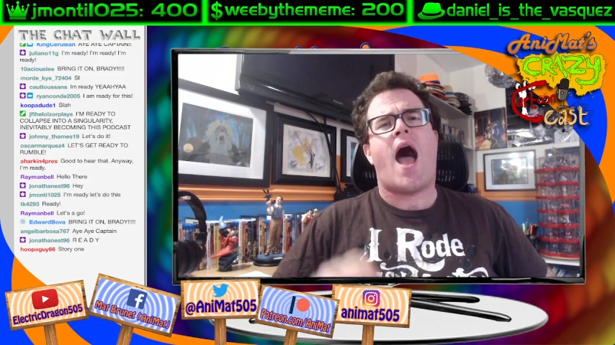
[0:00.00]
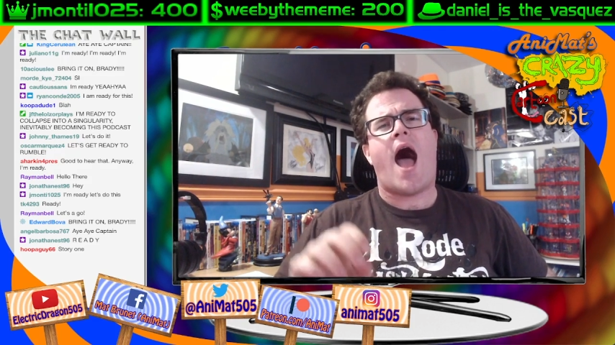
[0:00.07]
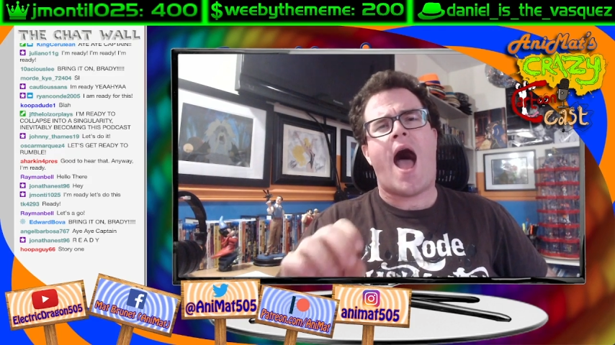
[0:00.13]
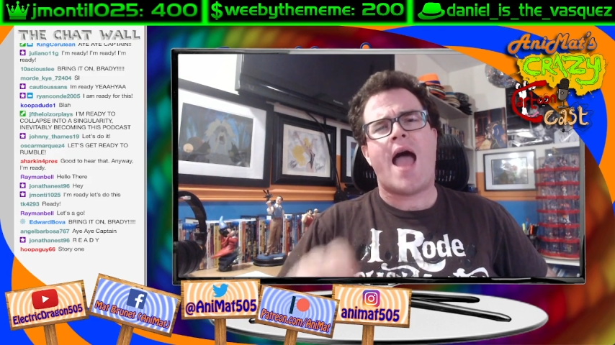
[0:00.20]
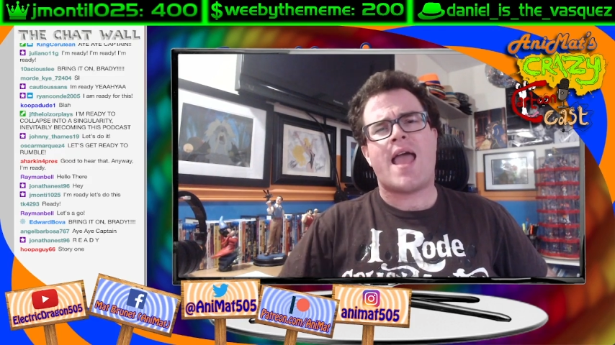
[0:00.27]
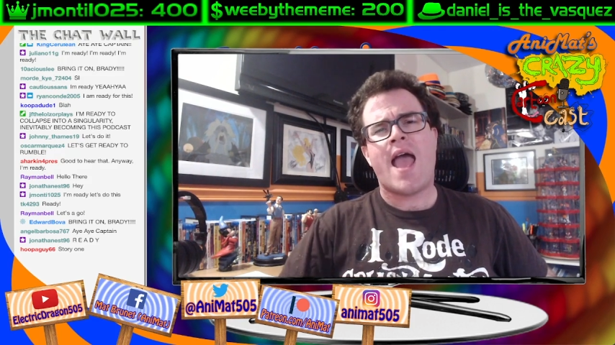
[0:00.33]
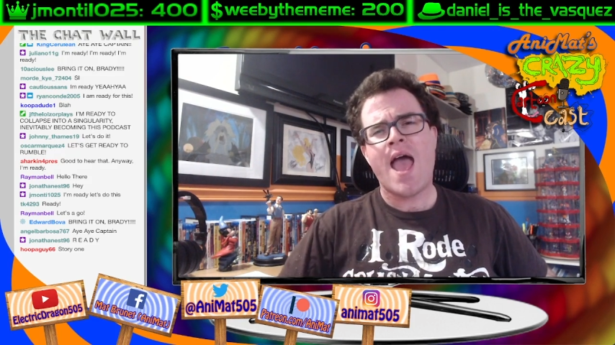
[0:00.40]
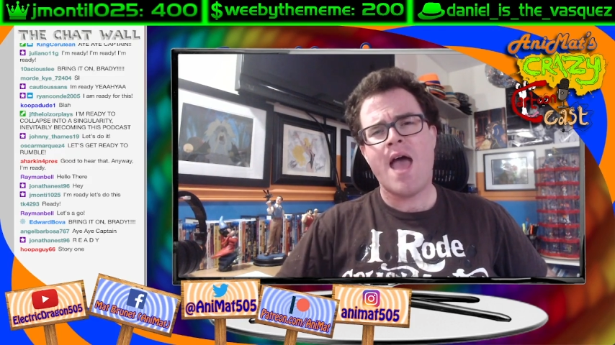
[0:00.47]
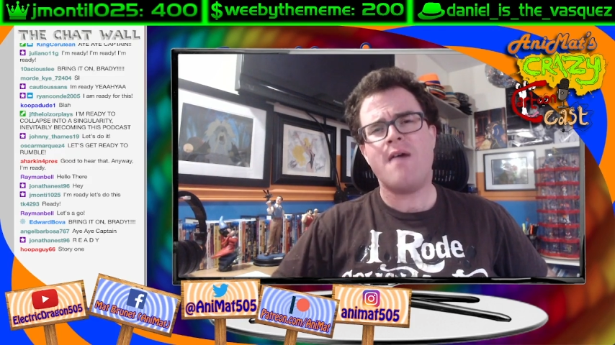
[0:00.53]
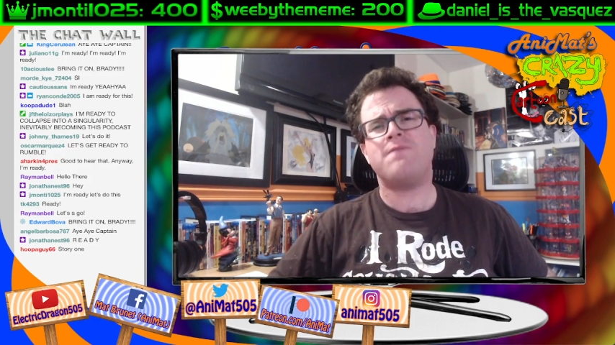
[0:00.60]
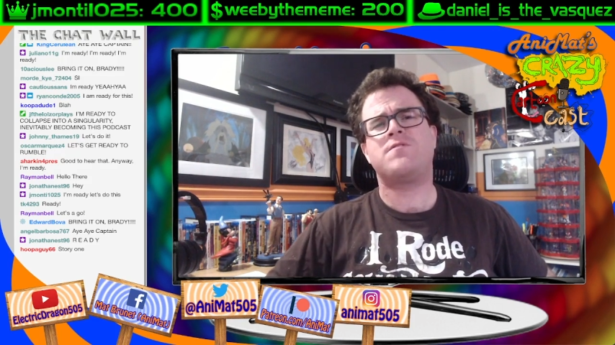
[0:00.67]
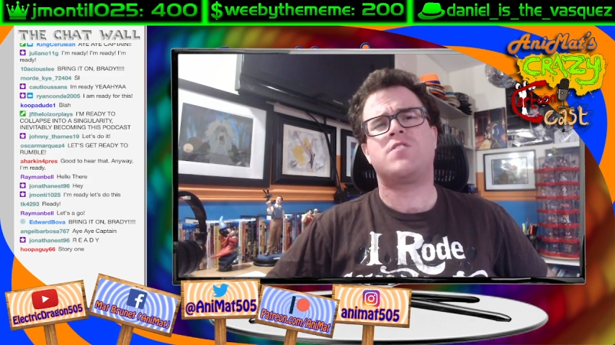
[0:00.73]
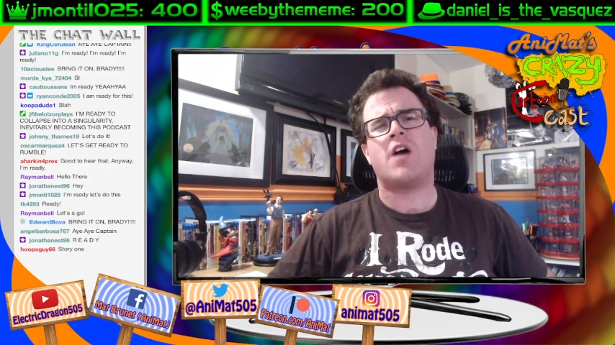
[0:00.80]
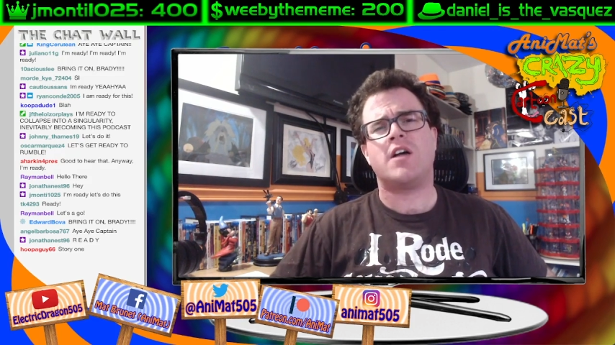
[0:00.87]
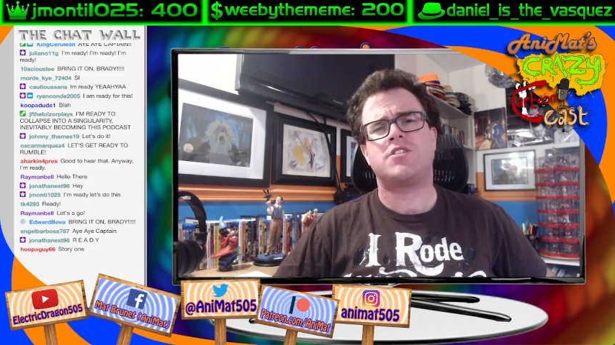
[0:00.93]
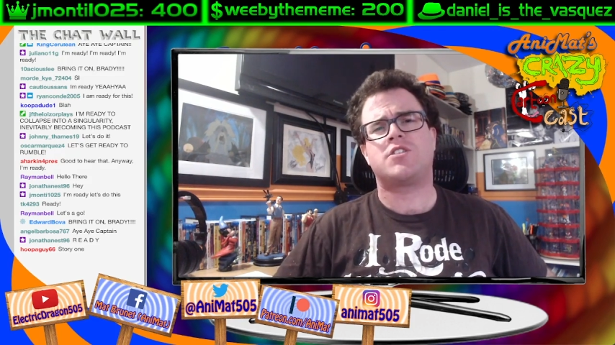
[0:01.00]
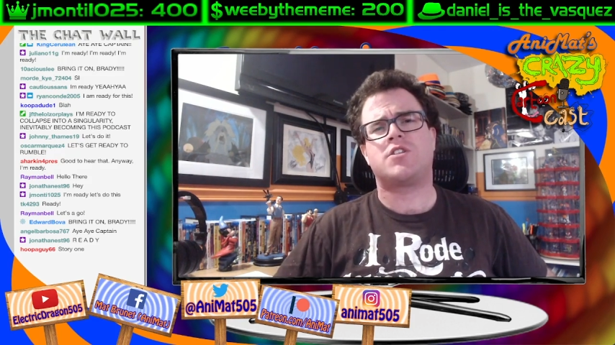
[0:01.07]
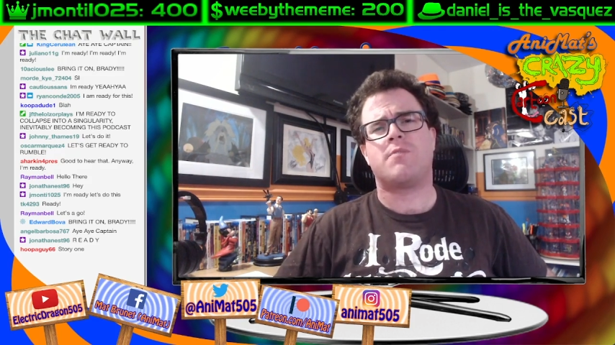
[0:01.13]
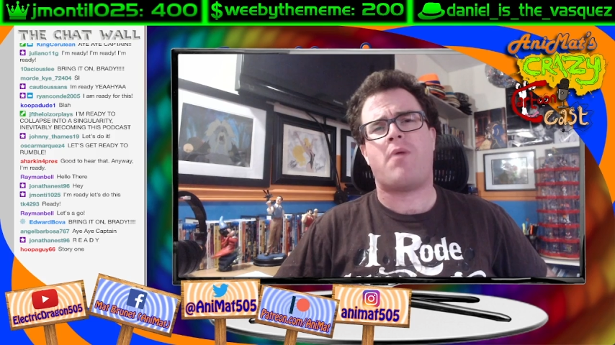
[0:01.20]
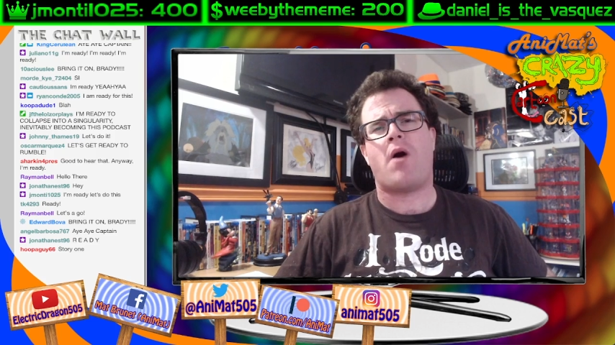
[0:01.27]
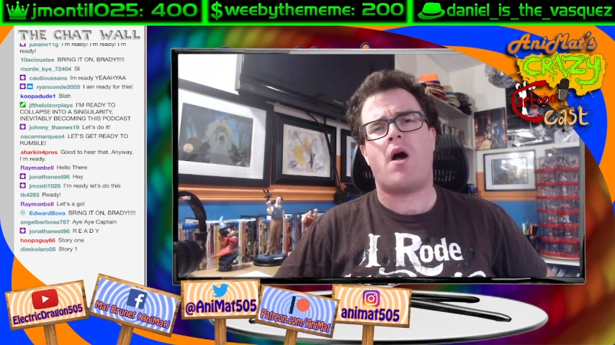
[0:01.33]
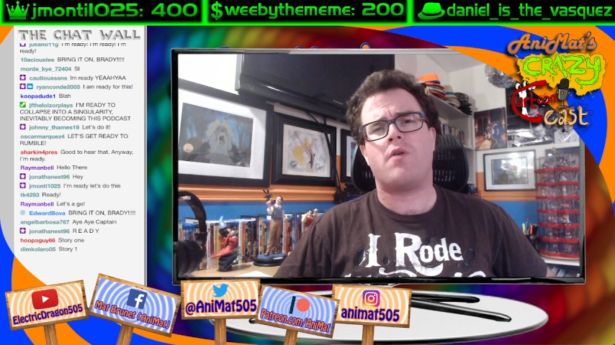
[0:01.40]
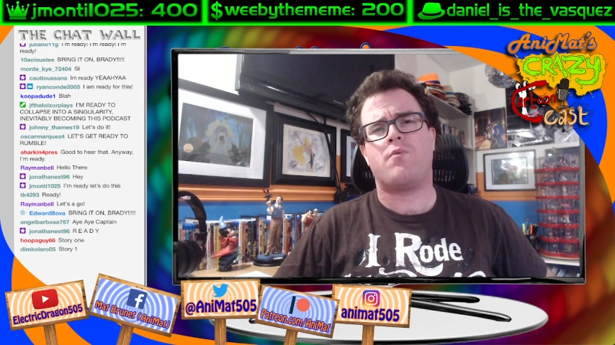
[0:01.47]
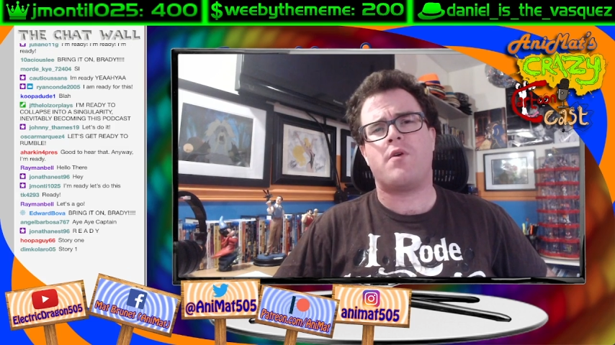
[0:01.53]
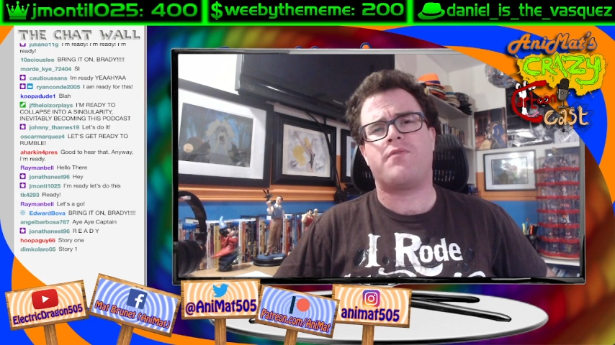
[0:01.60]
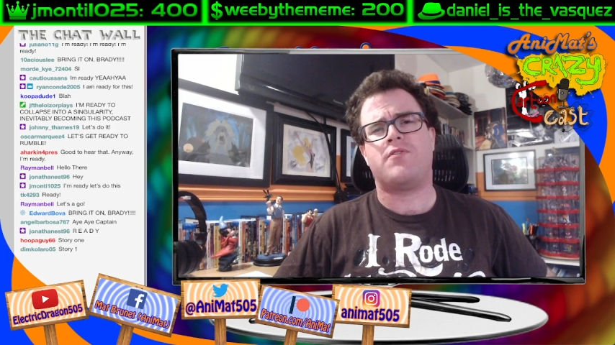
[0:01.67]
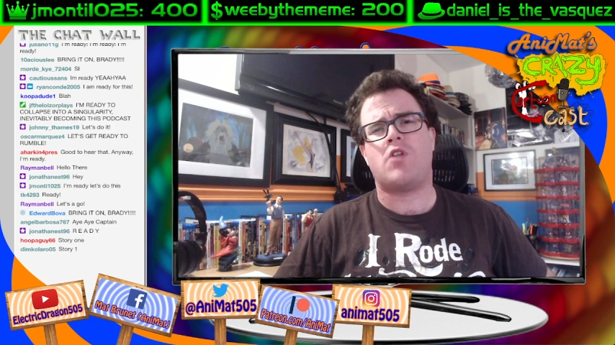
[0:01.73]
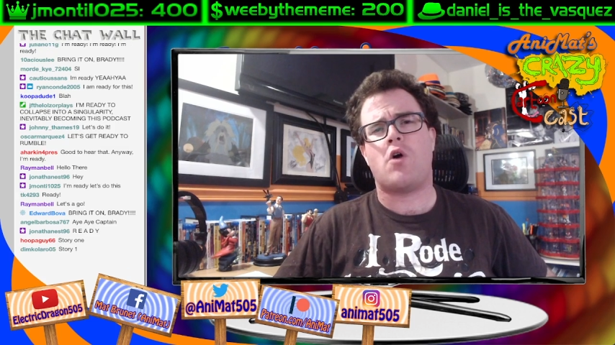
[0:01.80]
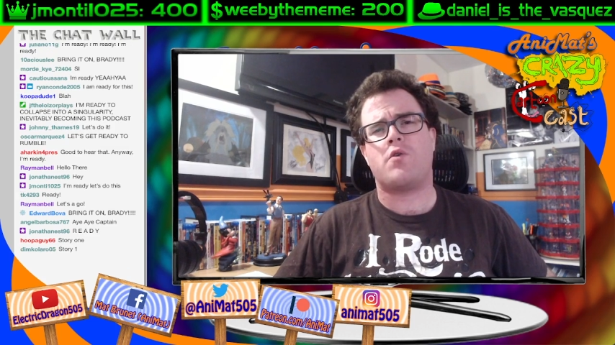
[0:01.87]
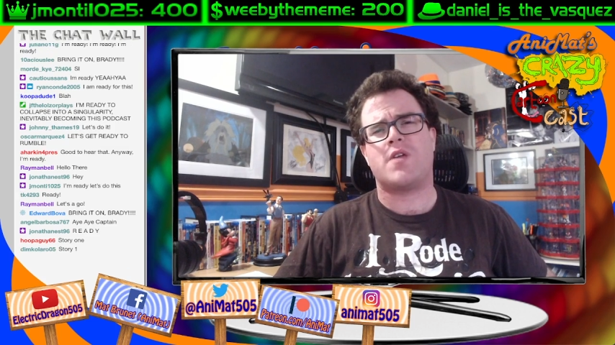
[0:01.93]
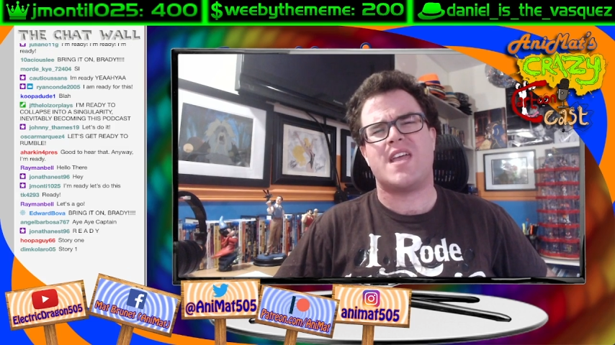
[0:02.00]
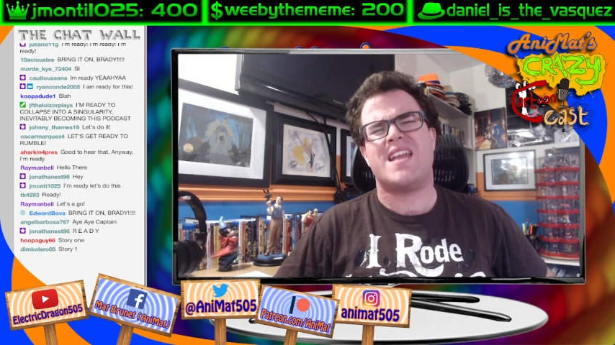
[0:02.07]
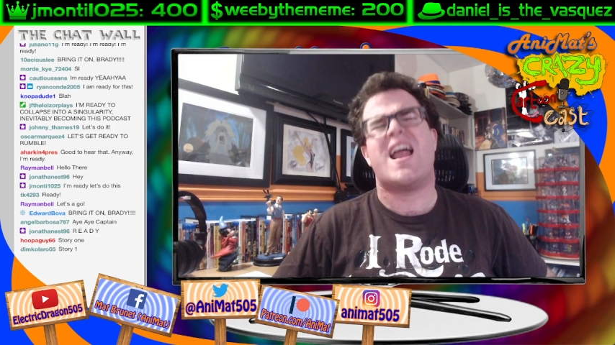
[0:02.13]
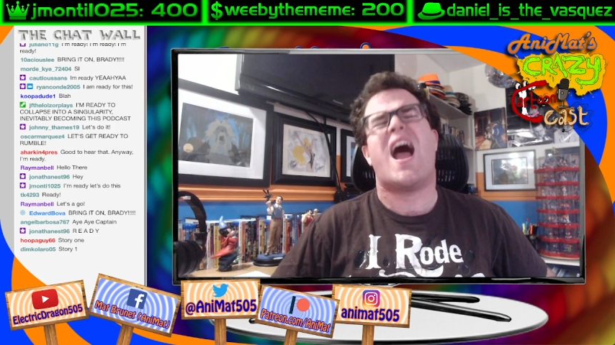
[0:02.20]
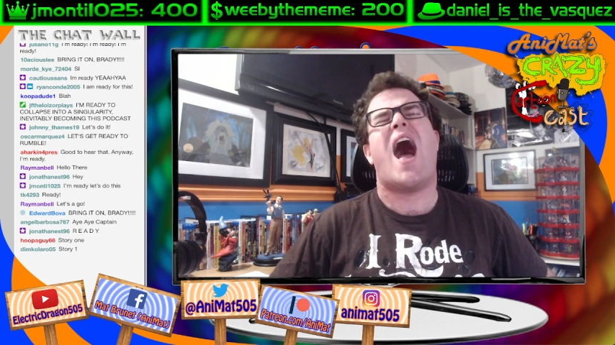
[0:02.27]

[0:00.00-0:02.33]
I have touched upon with Logan